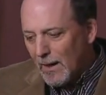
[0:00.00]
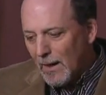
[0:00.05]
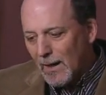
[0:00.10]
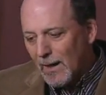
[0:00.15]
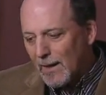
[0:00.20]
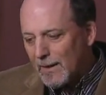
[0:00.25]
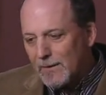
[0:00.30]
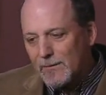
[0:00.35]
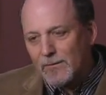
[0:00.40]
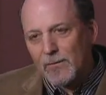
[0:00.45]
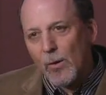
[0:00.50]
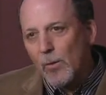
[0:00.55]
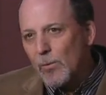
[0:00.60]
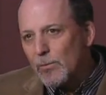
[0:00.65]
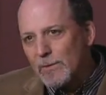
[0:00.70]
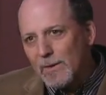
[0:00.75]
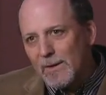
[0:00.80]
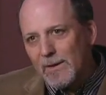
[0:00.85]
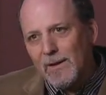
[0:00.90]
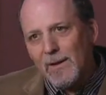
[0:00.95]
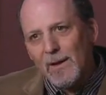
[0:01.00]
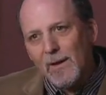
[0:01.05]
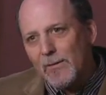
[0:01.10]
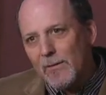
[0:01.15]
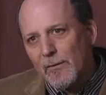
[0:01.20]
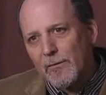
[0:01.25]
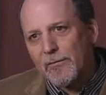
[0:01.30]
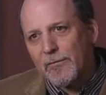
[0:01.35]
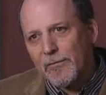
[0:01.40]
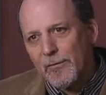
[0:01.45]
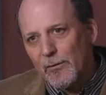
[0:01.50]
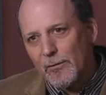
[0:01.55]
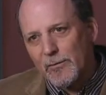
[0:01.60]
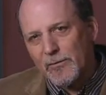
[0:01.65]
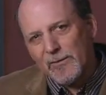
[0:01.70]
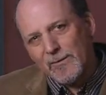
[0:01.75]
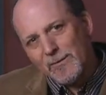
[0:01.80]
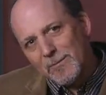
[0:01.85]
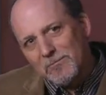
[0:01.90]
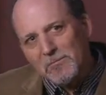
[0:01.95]
uh, is only the
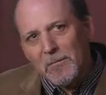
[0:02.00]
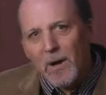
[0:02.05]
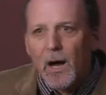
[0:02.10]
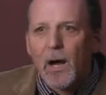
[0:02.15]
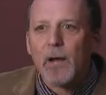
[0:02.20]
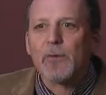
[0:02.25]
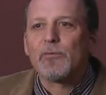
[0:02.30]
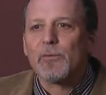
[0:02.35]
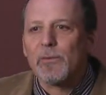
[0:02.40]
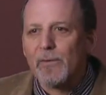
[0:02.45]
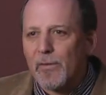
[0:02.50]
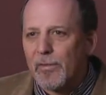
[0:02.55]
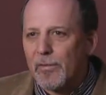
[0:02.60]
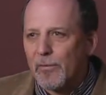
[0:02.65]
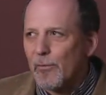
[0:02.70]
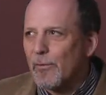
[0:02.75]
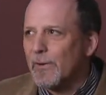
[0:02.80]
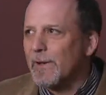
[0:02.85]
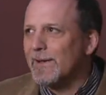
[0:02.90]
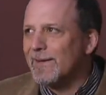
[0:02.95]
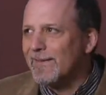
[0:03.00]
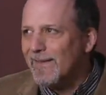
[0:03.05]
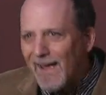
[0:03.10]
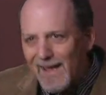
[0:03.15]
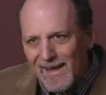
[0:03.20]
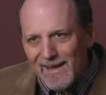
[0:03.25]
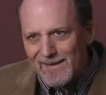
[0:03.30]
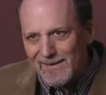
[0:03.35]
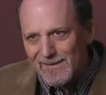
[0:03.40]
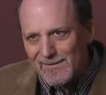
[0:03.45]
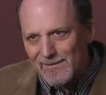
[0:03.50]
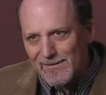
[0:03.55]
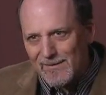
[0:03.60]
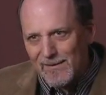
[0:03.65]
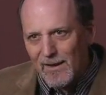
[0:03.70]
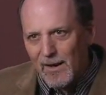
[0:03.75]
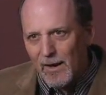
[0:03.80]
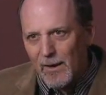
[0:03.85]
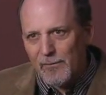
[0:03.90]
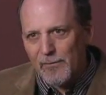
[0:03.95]
first 130 days
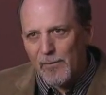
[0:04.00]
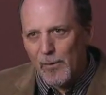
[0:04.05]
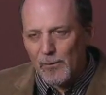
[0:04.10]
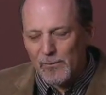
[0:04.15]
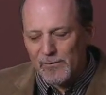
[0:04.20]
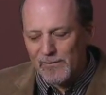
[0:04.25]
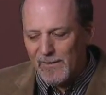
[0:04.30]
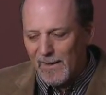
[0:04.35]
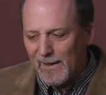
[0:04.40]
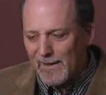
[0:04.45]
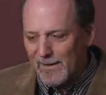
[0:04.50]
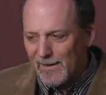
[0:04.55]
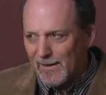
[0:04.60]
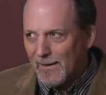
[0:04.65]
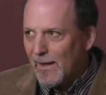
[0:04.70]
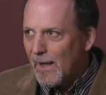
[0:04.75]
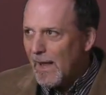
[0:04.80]
of those data.